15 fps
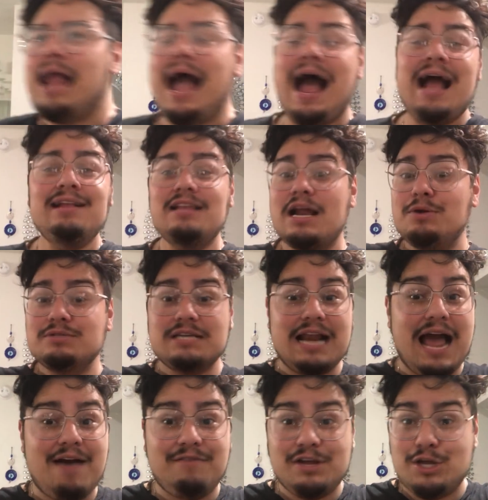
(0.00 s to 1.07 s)
I thought it was
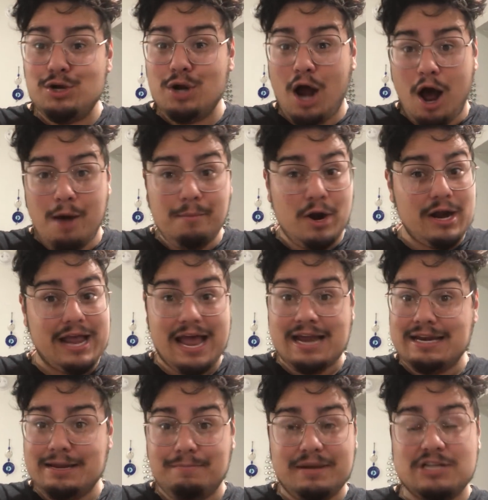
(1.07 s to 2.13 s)
gonna have a cute Hallmark
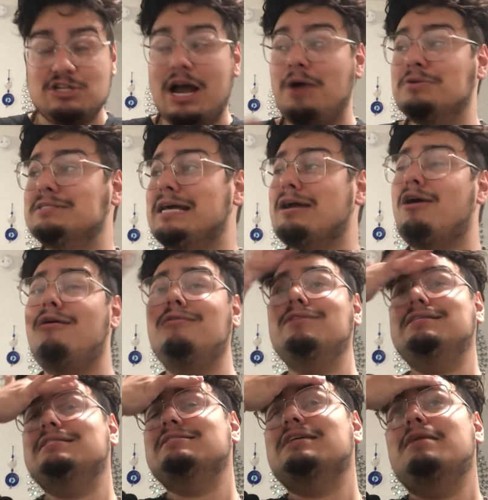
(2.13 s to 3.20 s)
ending, bitch. I was like, oh,
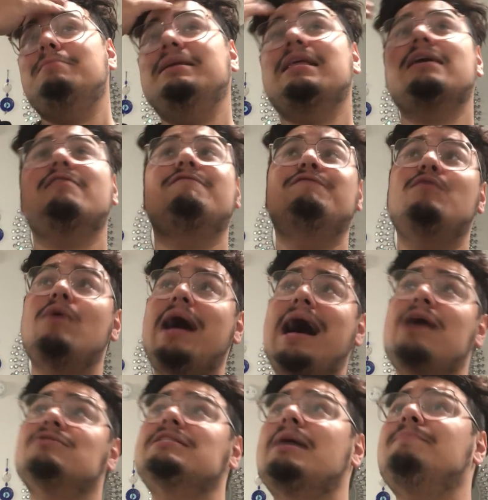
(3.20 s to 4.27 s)
this is gonna be like a Full
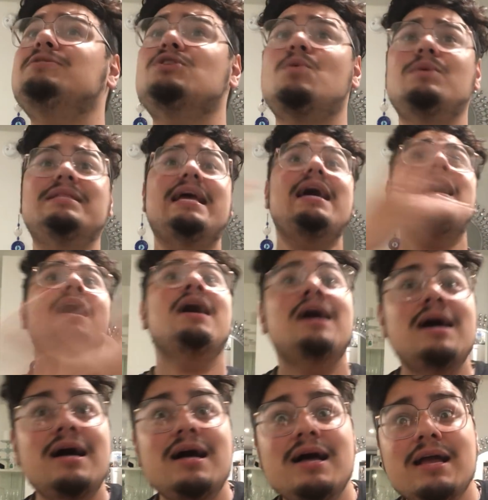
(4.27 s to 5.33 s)
House episode when they
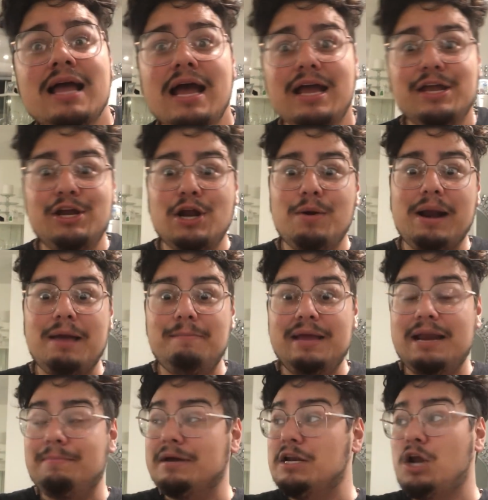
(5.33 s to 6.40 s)
hug. You know what I
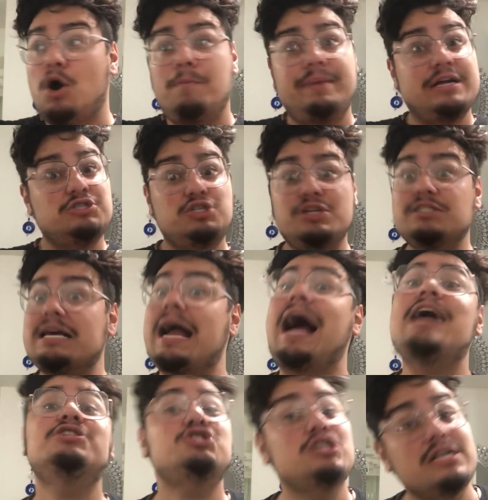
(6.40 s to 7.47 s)
mean? But no, bitch. She's like,
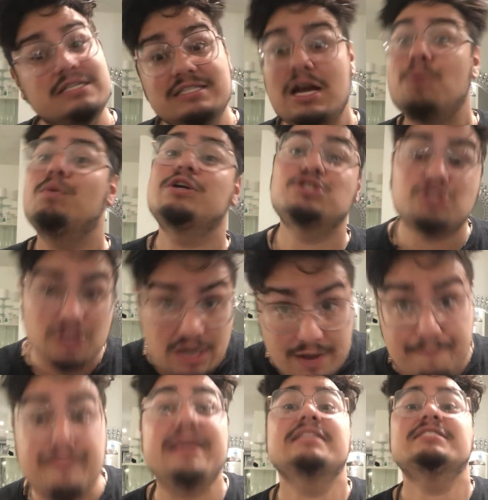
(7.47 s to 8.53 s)
I should have done what should
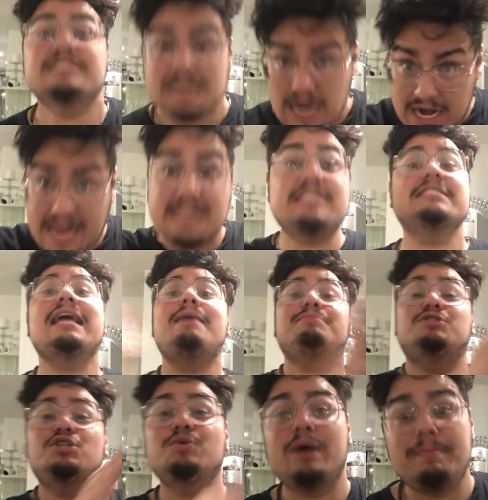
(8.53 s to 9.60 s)
have been done and
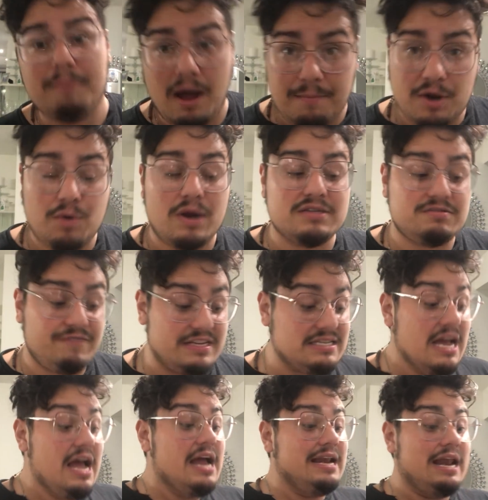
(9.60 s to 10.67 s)
slapped you and mom across the face.
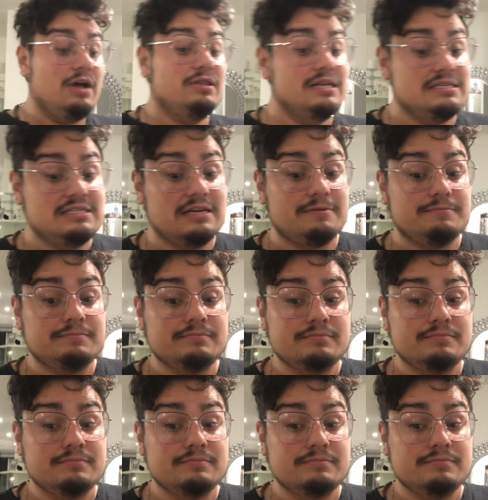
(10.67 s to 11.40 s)
Now listen.